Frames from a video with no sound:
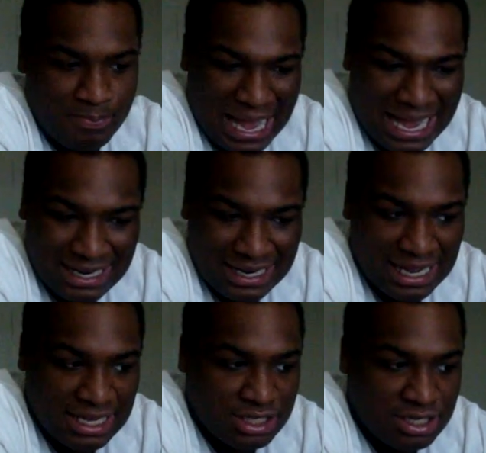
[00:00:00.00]

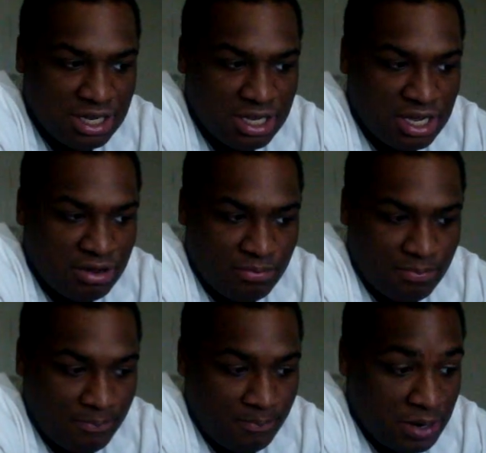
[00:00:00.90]
Backlash,
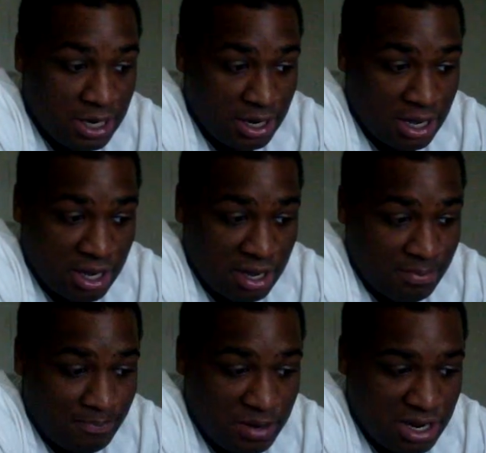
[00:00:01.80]

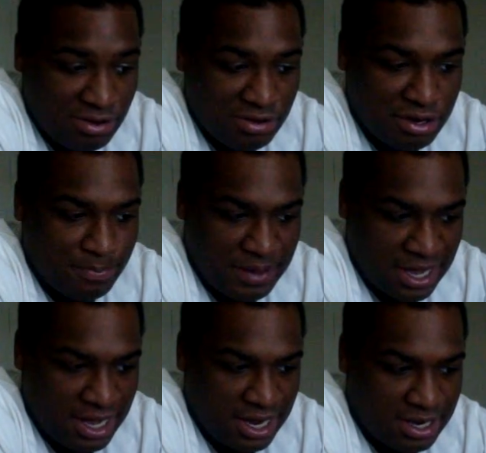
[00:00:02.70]
mediocre to
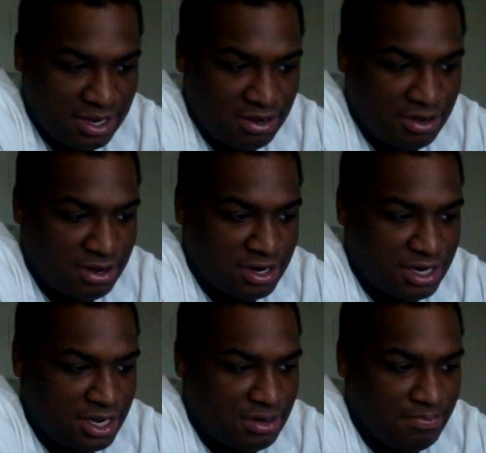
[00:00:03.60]
bad
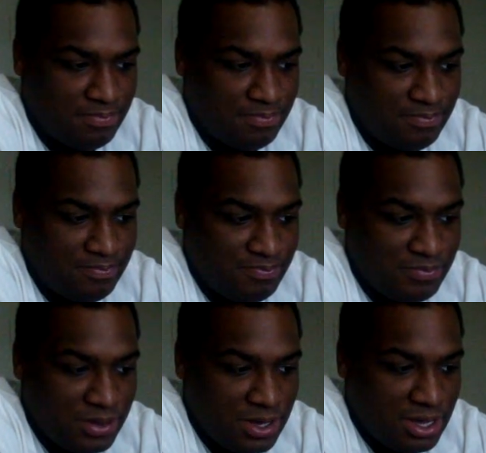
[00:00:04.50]
on
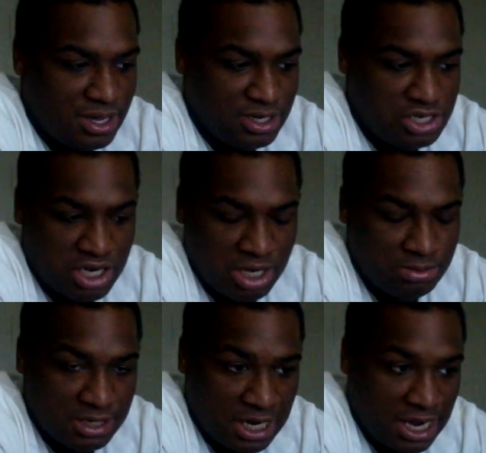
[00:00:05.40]

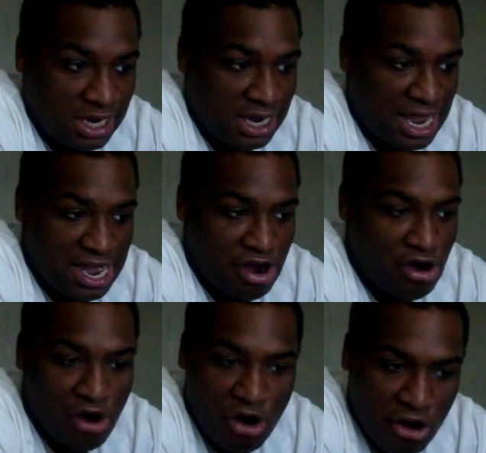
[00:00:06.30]
Judgment Day,
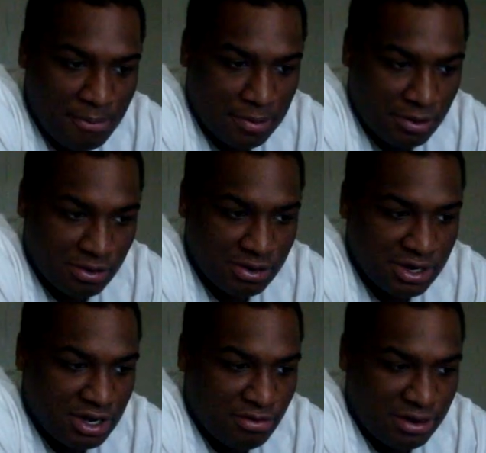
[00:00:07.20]
horrible
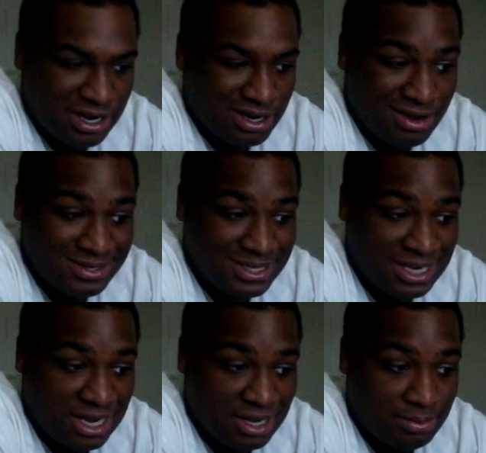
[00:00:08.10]
when he lost
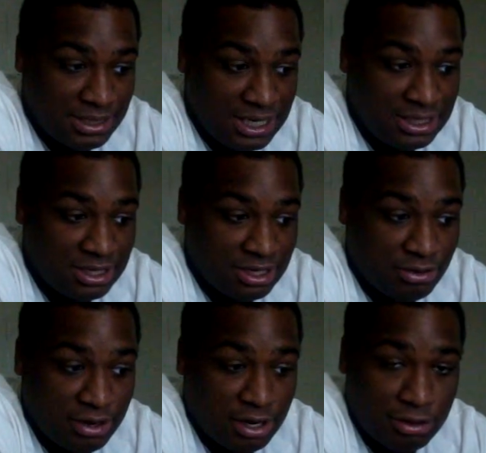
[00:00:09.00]
the title to Batista
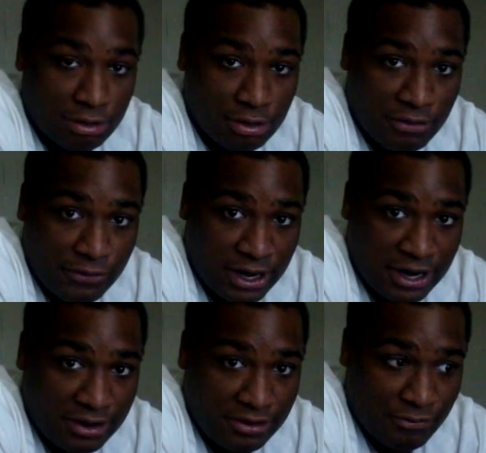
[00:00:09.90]
in a
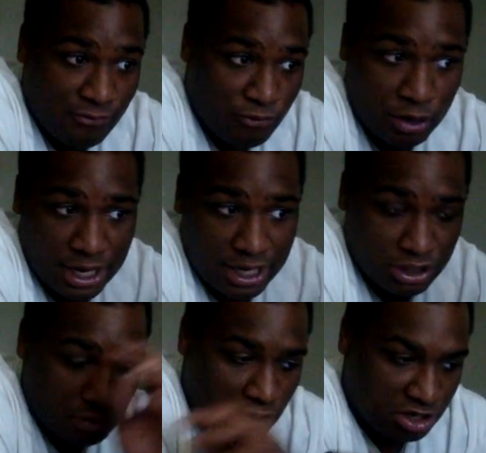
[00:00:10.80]
glorified freaking
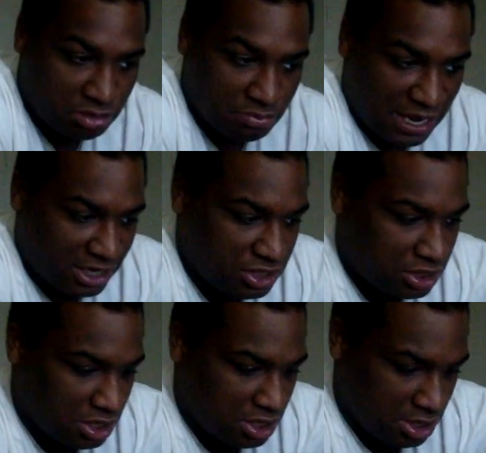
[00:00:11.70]
squash match,